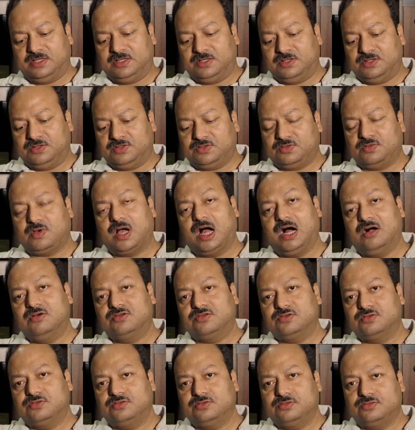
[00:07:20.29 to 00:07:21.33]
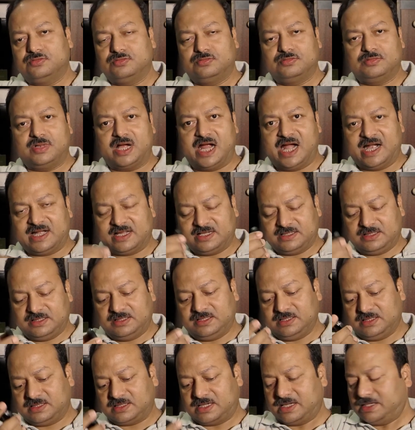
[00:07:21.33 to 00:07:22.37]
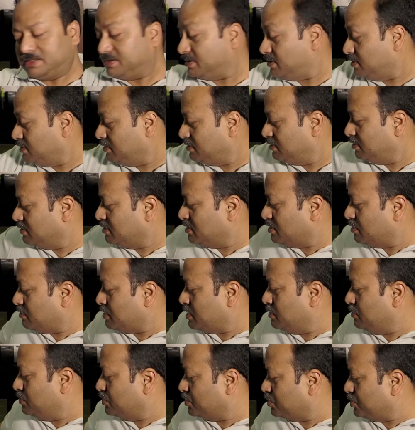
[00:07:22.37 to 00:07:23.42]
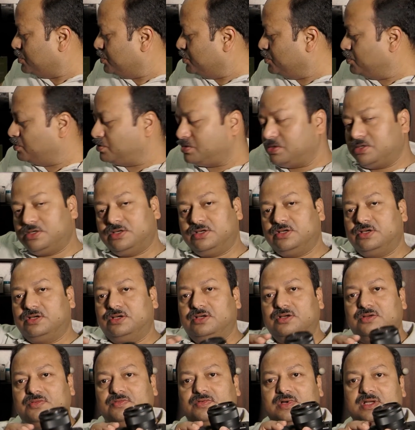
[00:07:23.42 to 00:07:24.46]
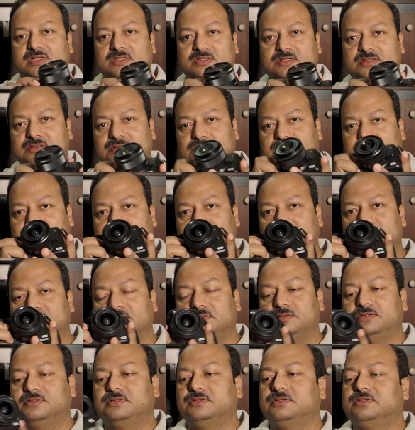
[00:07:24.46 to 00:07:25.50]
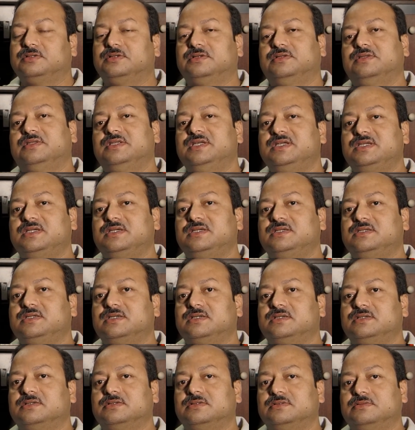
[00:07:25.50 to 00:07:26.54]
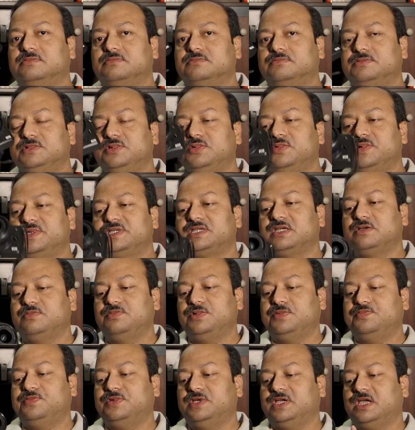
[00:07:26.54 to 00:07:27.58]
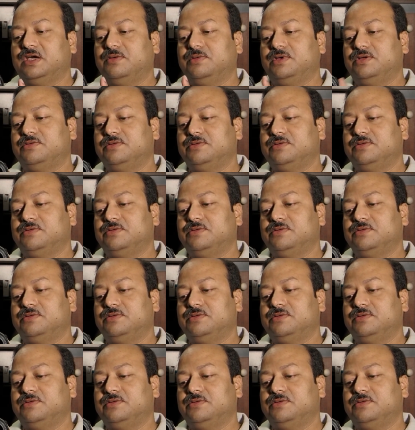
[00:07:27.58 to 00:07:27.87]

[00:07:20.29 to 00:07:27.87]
So how to attach this lens? Now I will show you. First, this is the EOS M50 camera.